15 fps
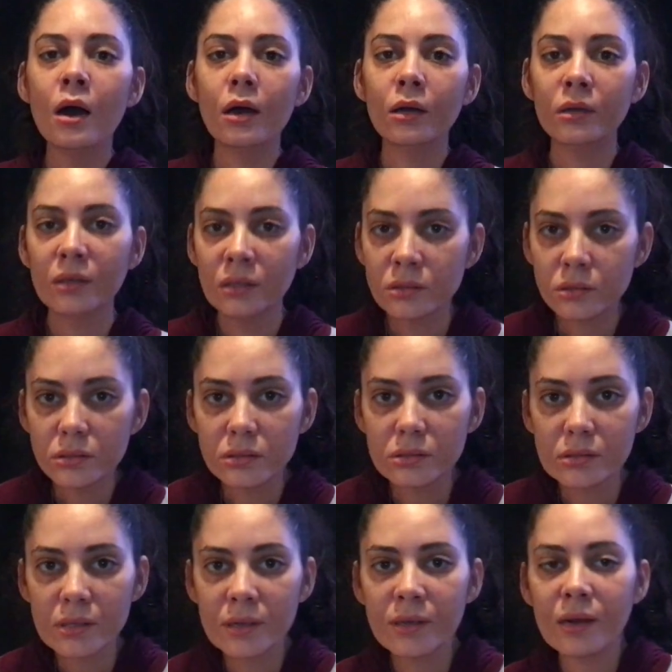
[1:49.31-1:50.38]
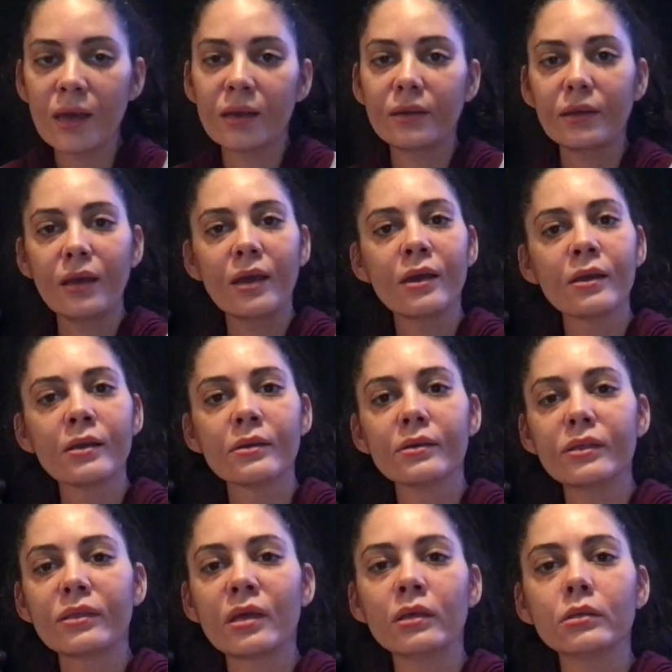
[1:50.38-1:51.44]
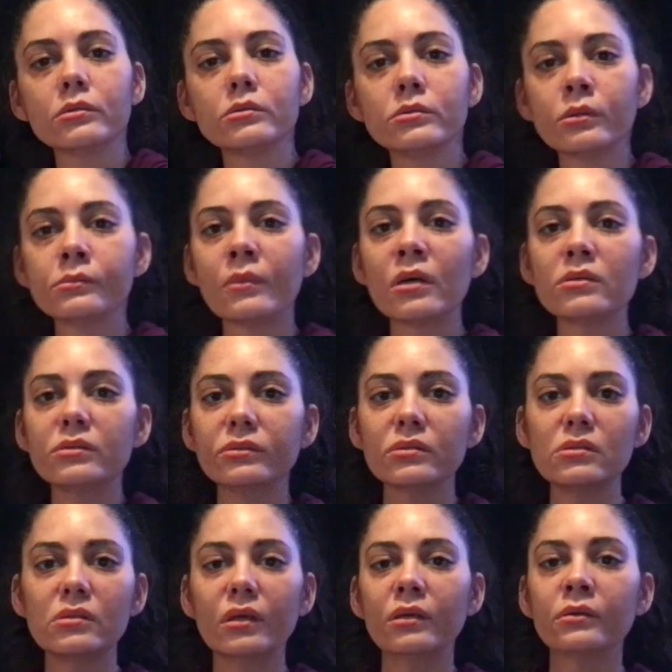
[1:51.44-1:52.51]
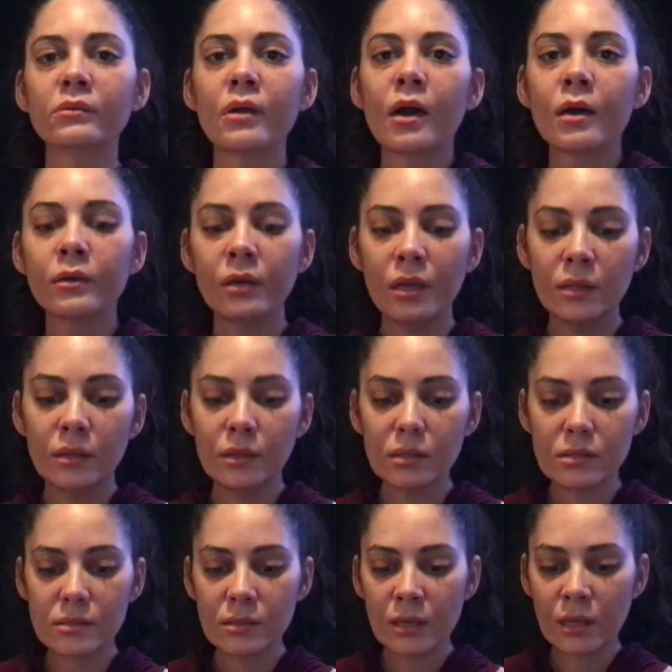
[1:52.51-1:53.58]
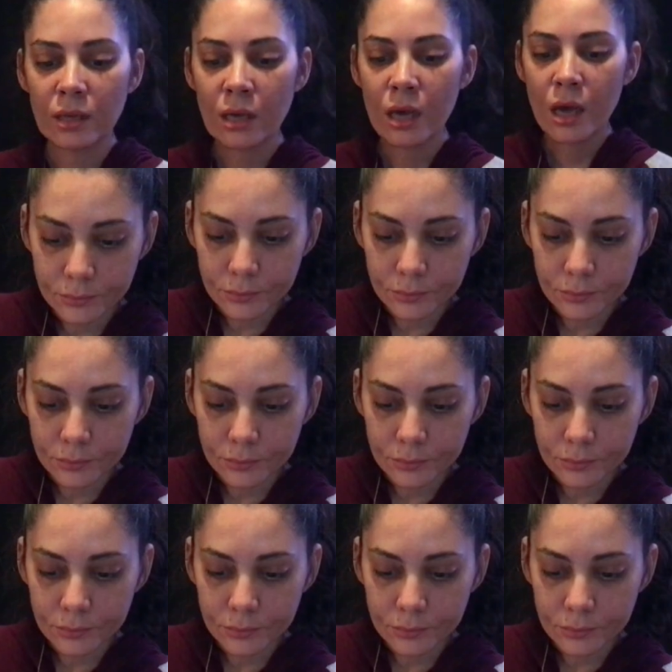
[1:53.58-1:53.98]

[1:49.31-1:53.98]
are interested and care, thank you so much for sticking around and listening.